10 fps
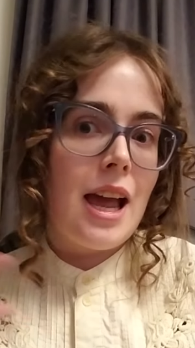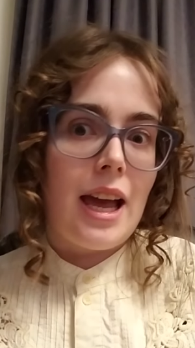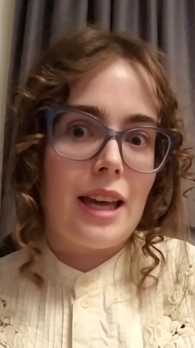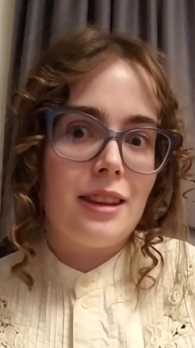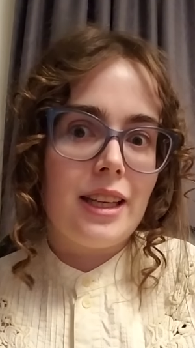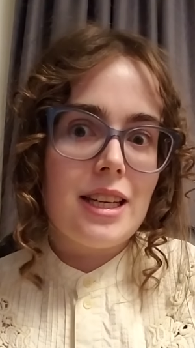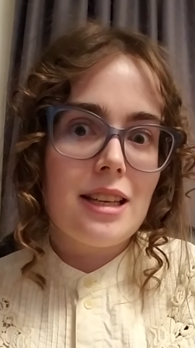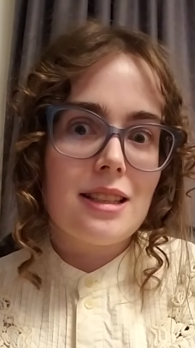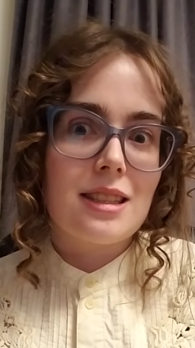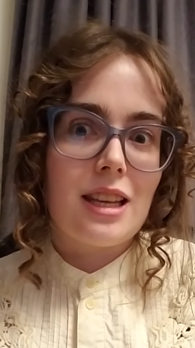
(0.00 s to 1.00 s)
and
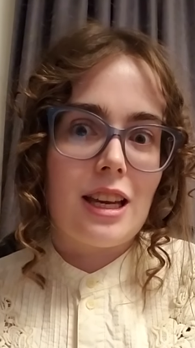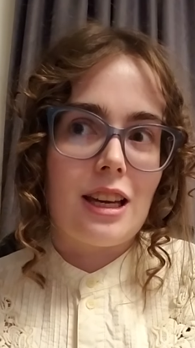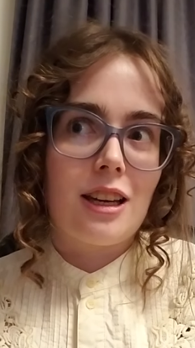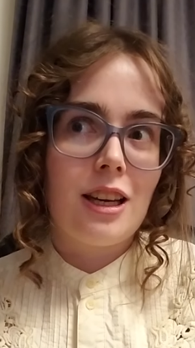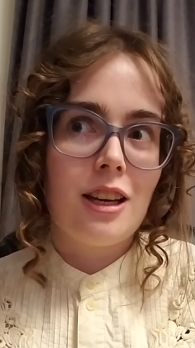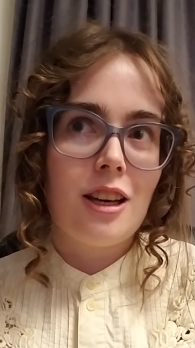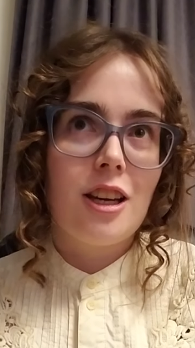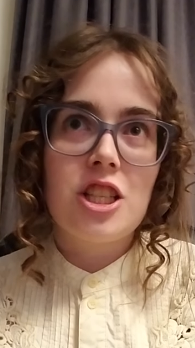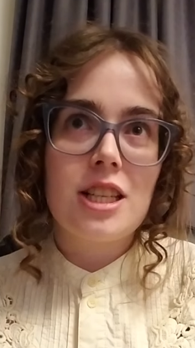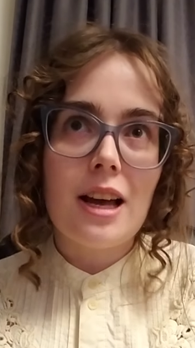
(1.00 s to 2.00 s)
Lydia's like
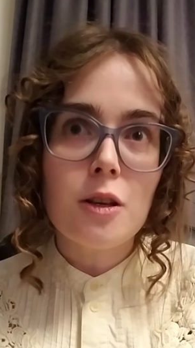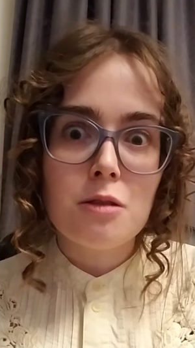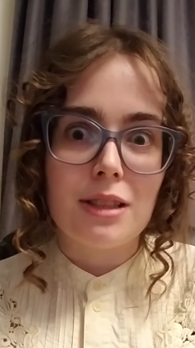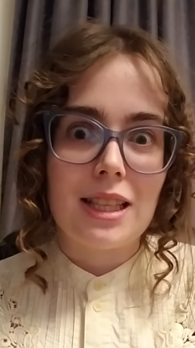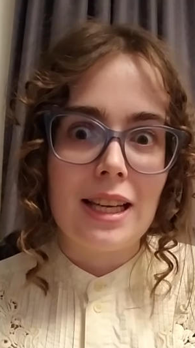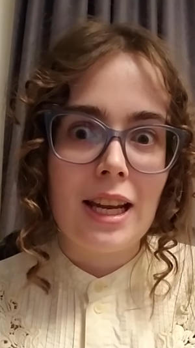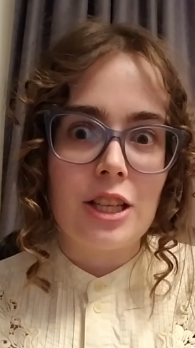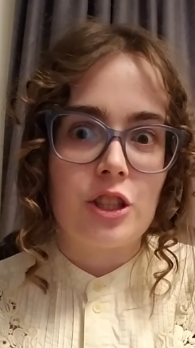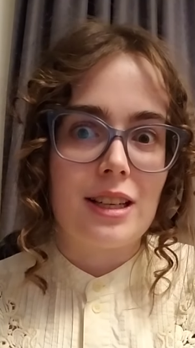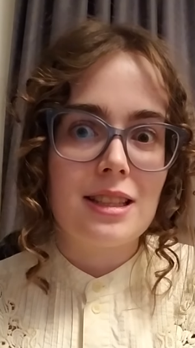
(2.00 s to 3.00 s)
she's also a
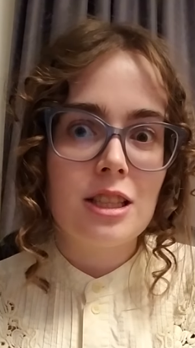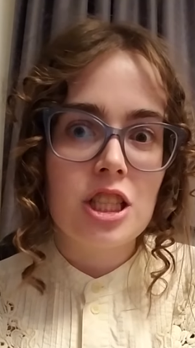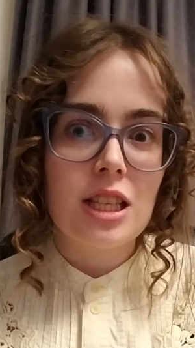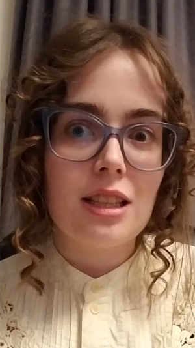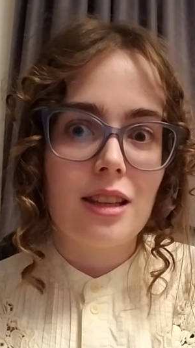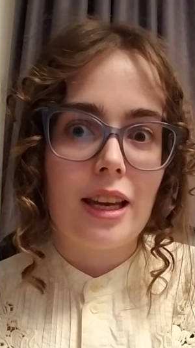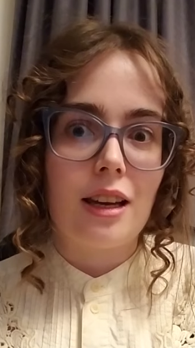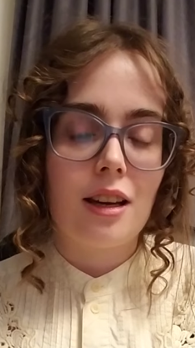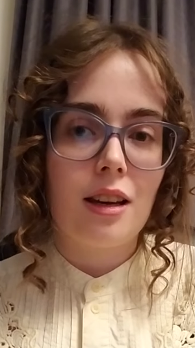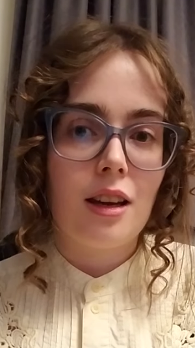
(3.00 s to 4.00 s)
teenager, isn't she? Like